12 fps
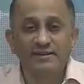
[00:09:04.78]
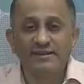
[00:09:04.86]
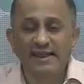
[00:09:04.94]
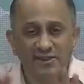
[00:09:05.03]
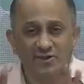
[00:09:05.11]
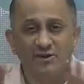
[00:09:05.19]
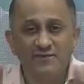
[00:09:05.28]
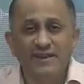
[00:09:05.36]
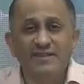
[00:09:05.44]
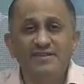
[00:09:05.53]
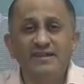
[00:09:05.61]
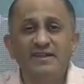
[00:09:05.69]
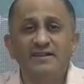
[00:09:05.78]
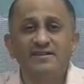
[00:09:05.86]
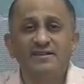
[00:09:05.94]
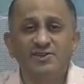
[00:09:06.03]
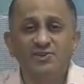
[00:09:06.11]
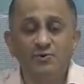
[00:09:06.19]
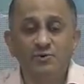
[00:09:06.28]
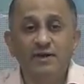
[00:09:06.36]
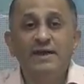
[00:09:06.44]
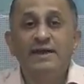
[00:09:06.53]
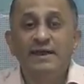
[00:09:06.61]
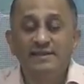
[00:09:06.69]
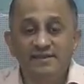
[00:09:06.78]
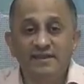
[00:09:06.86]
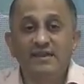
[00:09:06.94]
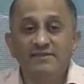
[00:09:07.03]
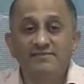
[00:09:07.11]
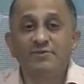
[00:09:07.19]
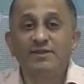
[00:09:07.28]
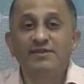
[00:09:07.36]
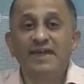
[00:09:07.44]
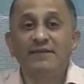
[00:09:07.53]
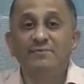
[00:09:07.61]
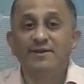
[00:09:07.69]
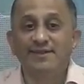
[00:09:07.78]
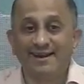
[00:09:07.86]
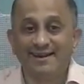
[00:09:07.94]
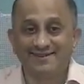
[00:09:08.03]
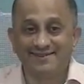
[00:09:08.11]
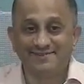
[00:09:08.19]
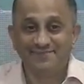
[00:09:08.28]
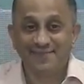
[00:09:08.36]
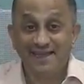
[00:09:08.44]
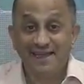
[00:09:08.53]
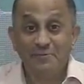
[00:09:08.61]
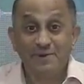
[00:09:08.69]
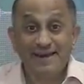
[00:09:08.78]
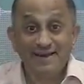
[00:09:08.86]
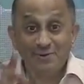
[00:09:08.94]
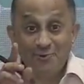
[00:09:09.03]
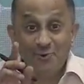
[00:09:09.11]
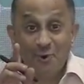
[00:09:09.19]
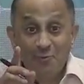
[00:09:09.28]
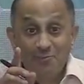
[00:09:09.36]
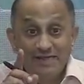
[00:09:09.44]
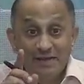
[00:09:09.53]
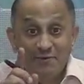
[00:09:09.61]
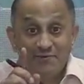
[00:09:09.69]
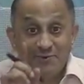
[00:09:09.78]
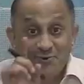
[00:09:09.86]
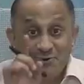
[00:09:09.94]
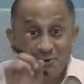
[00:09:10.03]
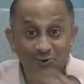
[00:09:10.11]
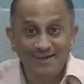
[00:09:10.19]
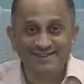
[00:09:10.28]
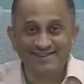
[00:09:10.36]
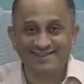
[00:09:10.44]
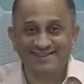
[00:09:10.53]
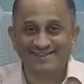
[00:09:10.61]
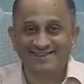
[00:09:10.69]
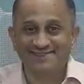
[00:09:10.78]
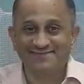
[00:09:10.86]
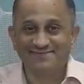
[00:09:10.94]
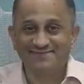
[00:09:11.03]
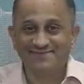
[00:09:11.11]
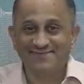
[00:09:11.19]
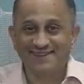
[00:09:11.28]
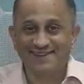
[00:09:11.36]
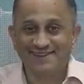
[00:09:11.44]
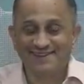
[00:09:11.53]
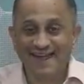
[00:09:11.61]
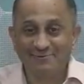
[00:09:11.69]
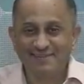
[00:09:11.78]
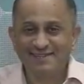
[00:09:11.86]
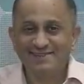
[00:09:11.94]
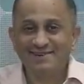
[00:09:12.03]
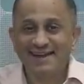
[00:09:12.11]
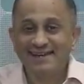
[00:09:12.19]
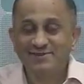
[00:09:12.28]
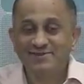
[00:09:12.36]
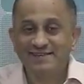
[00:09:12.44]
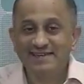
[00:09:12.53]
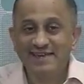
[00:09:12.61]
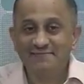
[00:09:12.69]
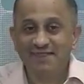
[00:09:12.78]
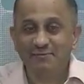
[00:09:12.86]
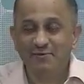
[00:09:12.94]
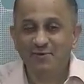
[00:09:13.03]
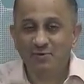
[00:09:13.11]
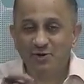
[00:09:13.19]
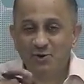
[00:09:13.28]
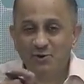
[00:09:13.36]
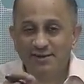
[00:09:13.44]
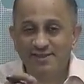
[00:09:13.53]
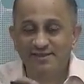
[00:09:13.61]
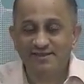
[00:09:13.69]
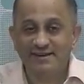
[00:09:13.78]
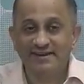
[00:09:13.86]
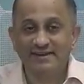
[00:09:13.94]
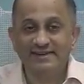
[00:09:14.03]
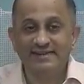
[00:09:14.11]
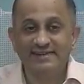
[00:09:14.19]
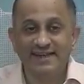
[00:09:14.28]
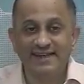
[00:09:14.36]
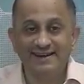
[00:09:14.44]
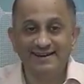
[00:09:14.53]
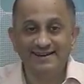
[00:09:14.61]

That is not a very serious issue. It still gives you the same result. But I do hope some of you noticed. I was just trying to see if some of you would notice this little detail,